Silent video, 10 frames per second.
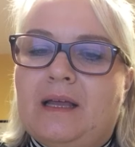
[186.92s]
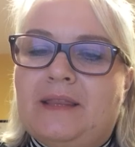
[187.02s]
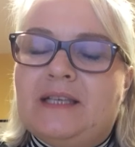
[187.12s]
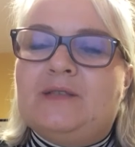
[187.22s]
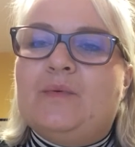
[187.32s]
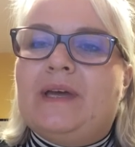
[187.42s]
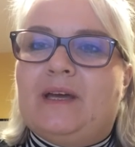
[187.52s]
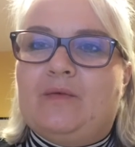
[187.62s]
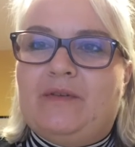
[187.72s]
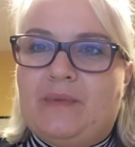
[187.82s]
This
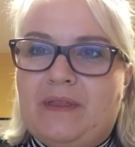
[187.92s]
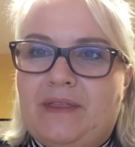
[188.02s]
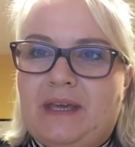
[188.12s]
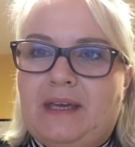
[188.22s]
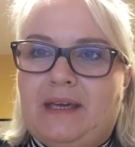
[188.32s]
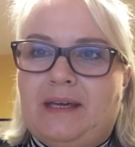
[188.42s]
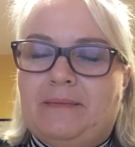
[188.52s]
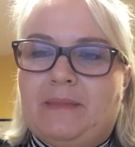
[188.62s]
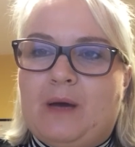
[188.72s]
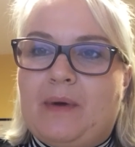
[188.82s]
week we've been thinking
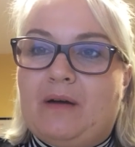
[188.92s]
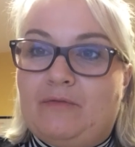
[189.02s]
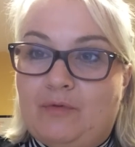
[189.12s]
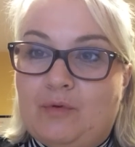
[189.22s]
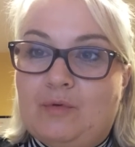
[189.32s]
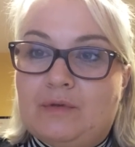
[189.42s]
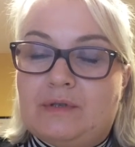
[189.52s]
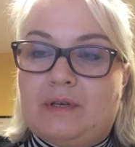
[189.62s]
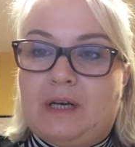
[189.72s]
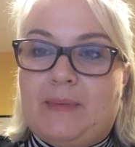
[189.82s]
about
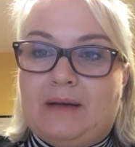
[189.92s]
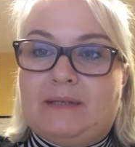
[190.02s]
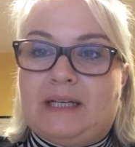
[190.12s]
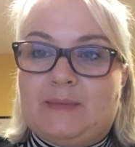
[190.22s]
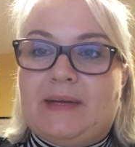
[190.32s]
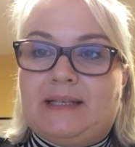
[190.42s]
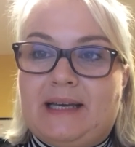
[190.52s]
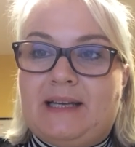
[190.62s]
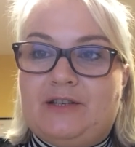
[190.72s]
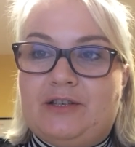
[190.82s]
rules and about
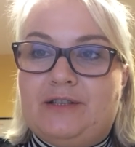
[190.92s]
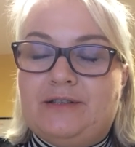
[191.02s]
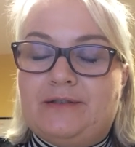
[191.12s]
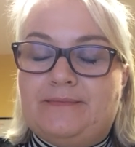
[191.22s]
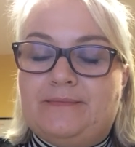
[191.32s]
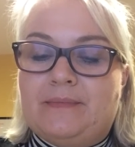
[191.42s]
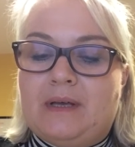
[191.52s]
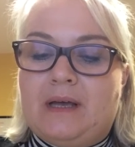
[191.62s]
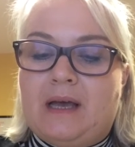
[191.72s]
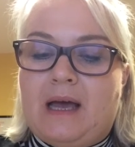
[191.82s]
expectations,
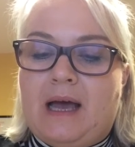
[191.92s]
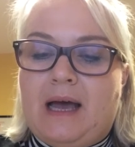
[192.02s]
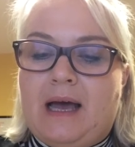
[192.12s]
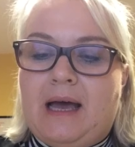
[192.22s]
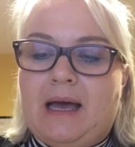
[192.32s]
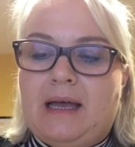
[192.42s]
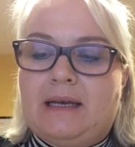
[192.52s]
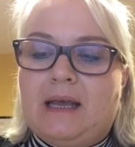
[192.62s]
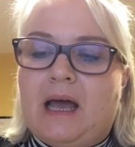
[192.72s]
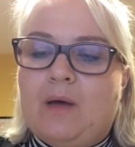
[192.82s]

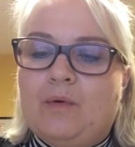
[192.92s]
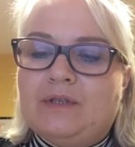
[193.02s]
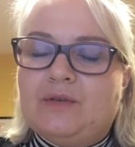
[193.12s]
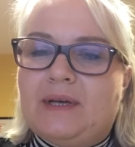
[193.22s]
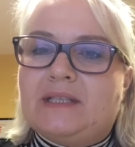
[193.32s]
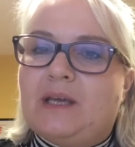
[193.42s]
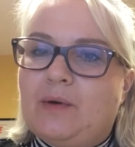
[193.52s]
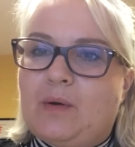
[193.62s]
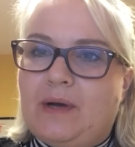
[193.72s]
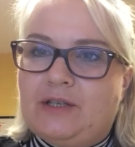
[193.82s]
and I want to ask you
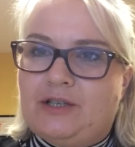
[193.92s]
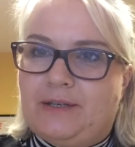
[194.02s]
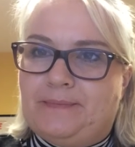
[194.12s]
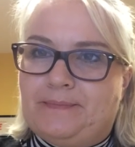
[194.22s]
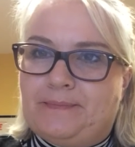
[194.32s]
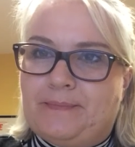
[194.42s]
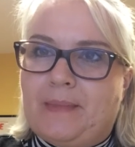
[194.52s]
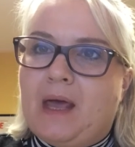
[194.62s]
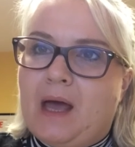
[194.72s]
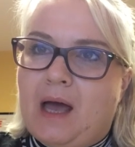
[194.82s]
a question.
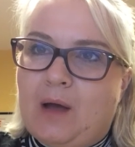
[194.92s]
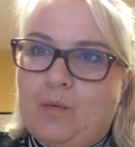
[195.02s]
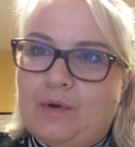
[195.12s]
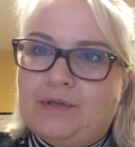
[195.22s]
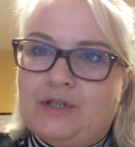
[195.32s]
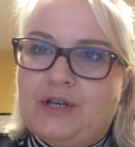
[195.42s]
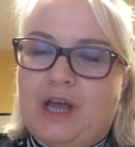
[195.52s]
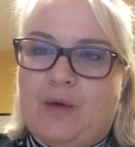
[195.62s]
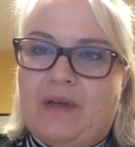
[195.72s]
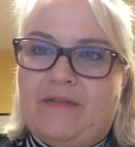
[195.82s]
I want to
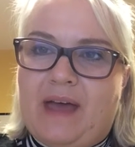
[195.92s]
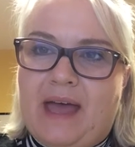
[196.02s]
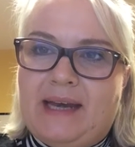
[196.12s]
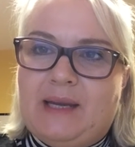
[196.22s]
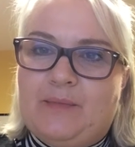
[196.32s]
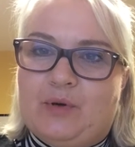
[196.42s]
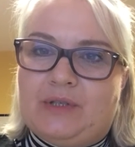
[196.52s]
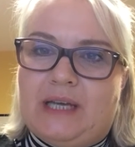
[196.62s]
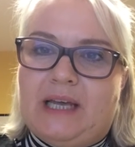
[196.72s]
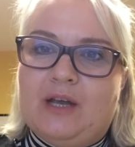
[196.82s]
know if
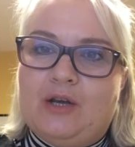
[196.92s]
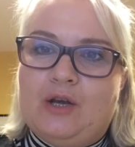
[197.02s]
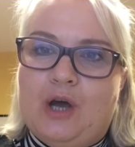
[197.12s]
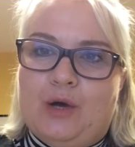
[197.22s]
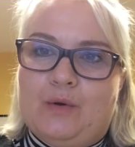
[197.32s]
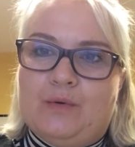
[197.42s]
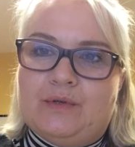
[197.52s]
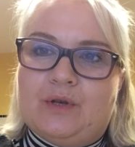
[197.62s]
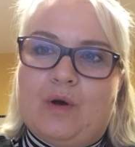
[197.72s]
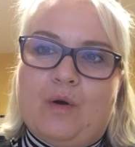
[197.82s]
anybody
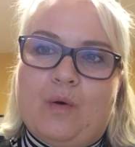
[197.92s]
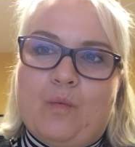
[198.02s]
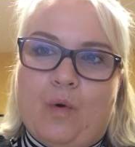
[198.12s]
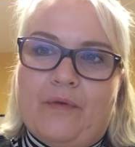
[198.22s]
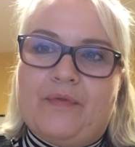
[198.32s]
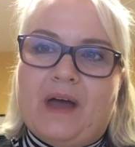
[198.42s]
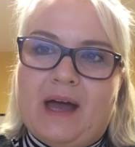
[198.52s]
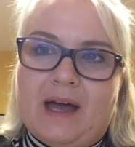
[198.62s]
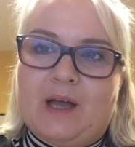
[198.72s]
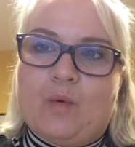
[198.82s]
knows what the
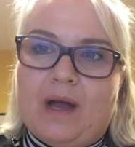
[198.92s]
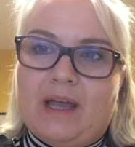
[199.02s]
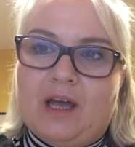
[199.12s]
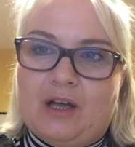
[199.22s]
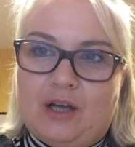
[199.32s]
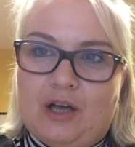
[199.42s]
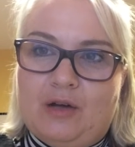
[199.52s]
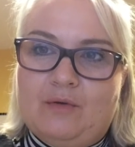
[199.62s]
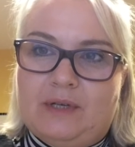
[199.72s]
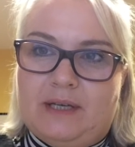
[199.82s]
highway
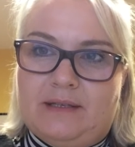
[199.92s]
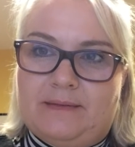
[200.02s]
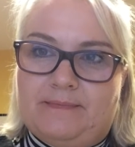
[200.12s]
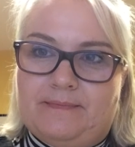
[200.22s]
code is.